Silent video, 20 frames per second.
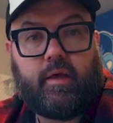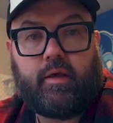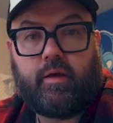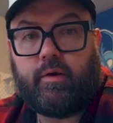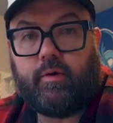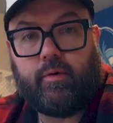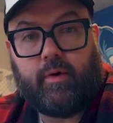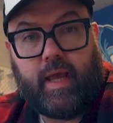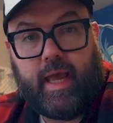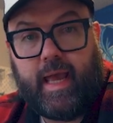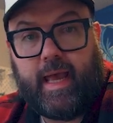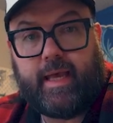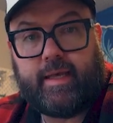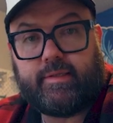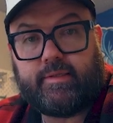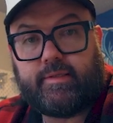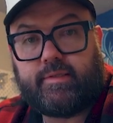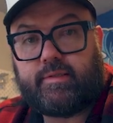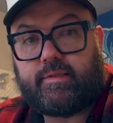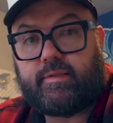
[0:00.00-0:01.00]
who
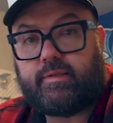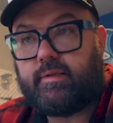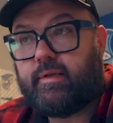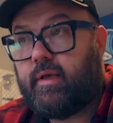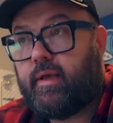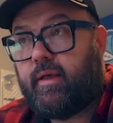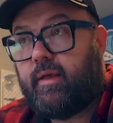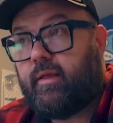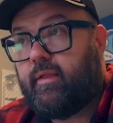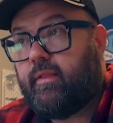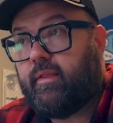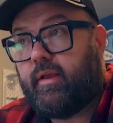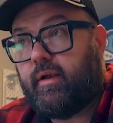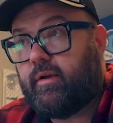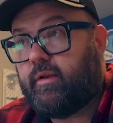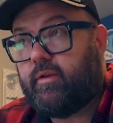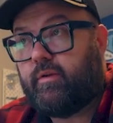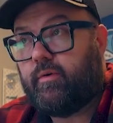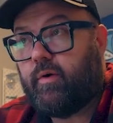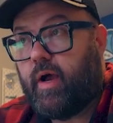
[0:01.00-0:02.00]
has their
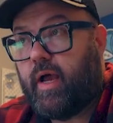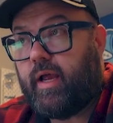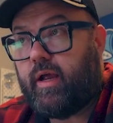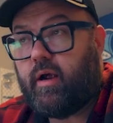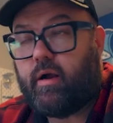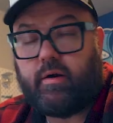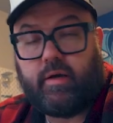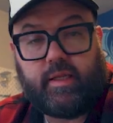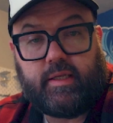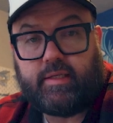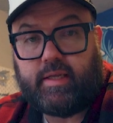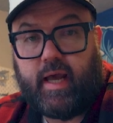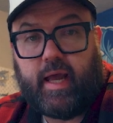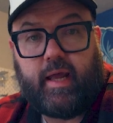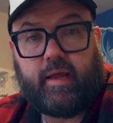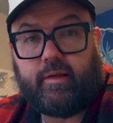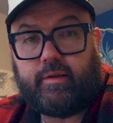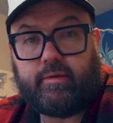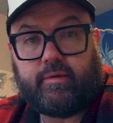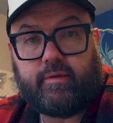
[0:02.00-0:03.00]
UI already
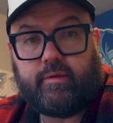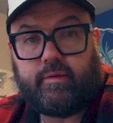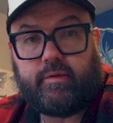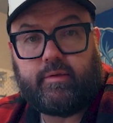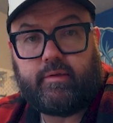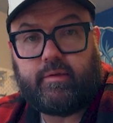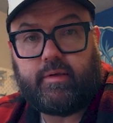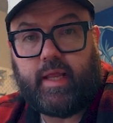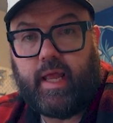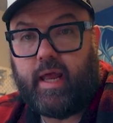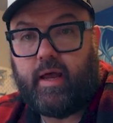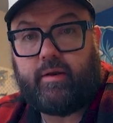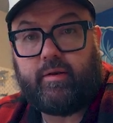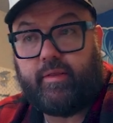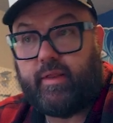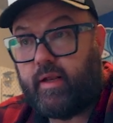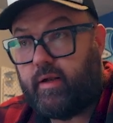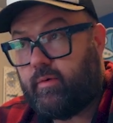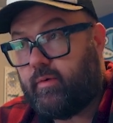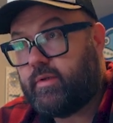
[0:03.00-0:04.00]
dialed down and
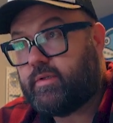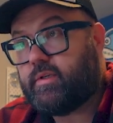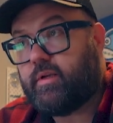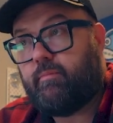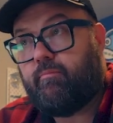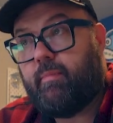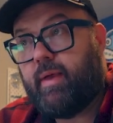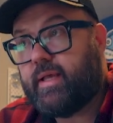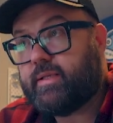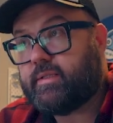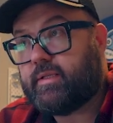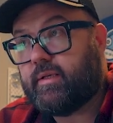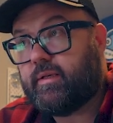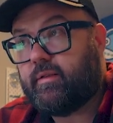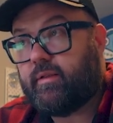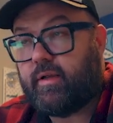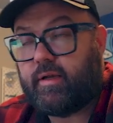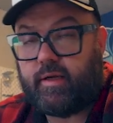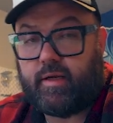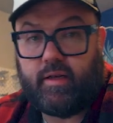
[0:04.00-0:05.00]
they don't want you to mess it, and
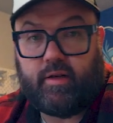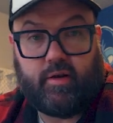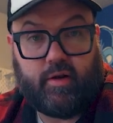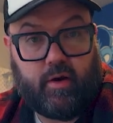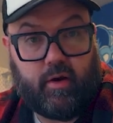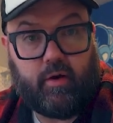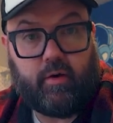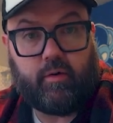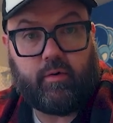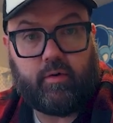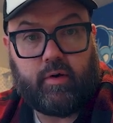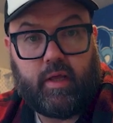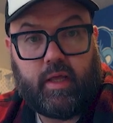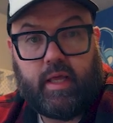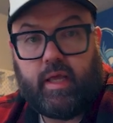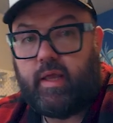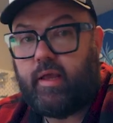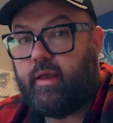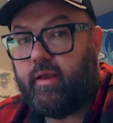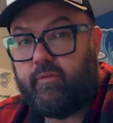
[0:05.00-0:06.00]
they're going to know
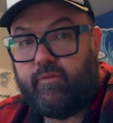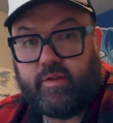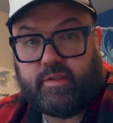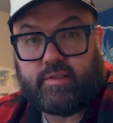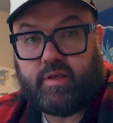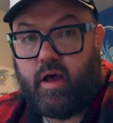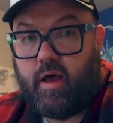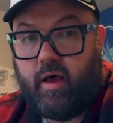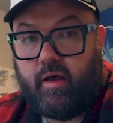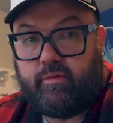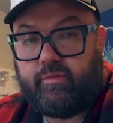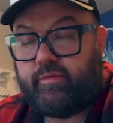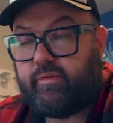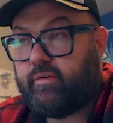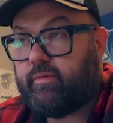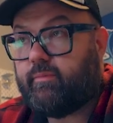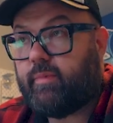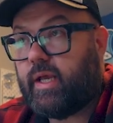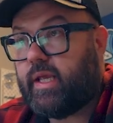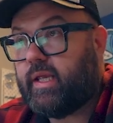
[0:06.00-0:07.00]
if it's off
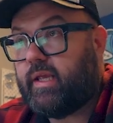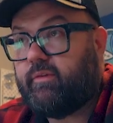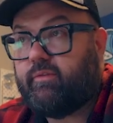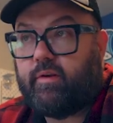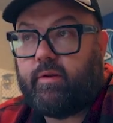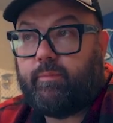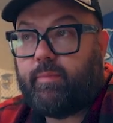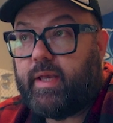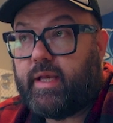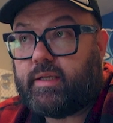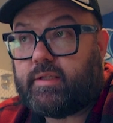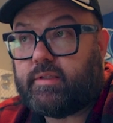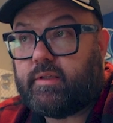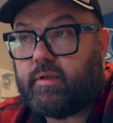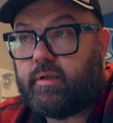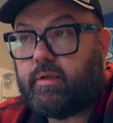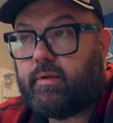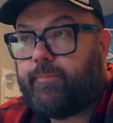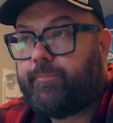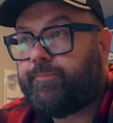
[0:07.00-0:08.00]
by even a
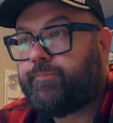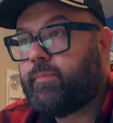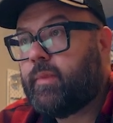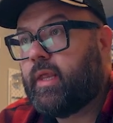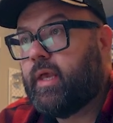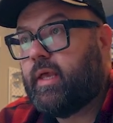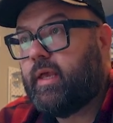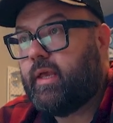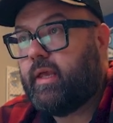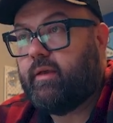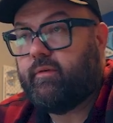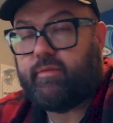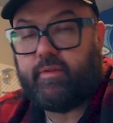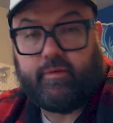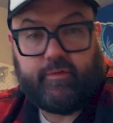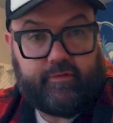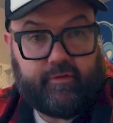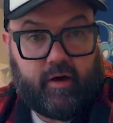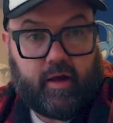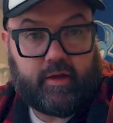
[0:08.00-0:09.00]
pixel, if the
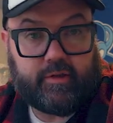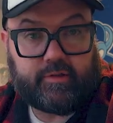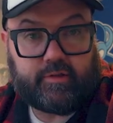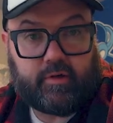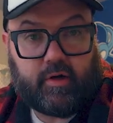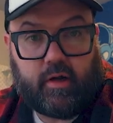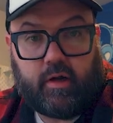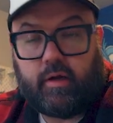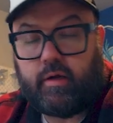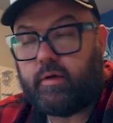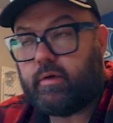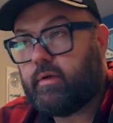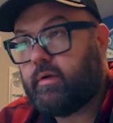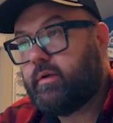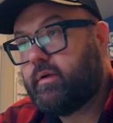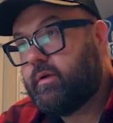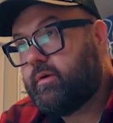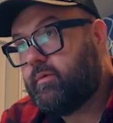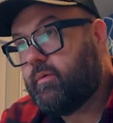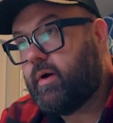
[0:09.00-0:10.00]
font's wrong,
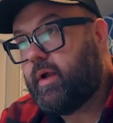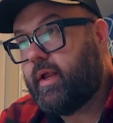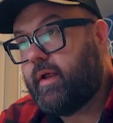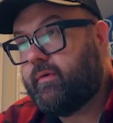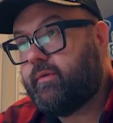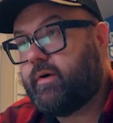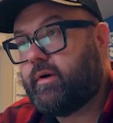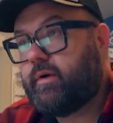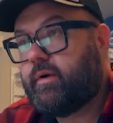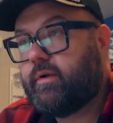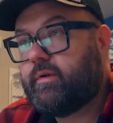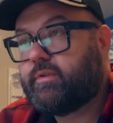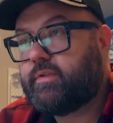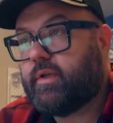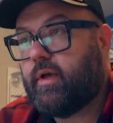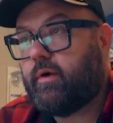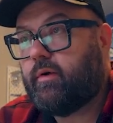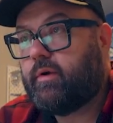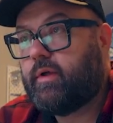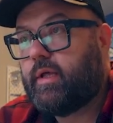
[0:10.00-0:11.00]
whatever.
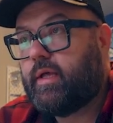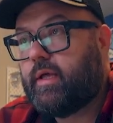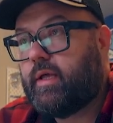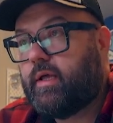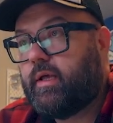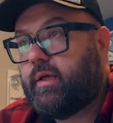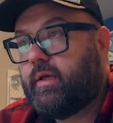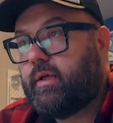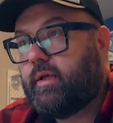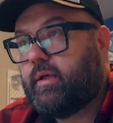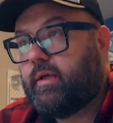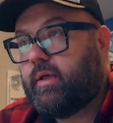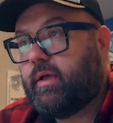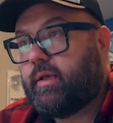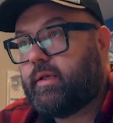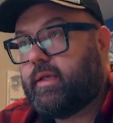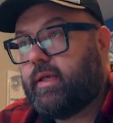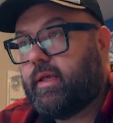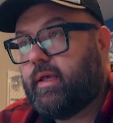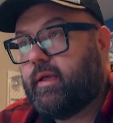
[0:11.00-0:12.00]
So
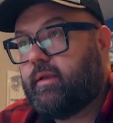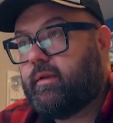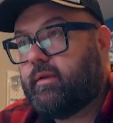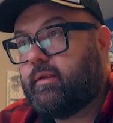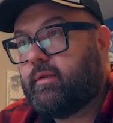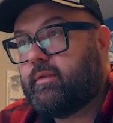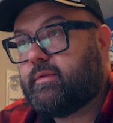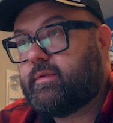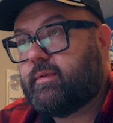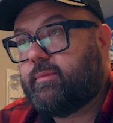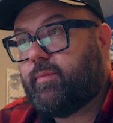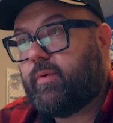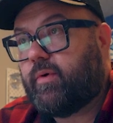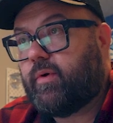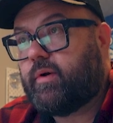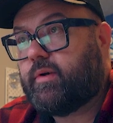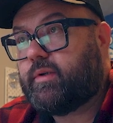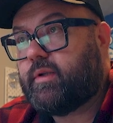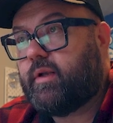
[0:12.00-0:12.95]
again, it's important to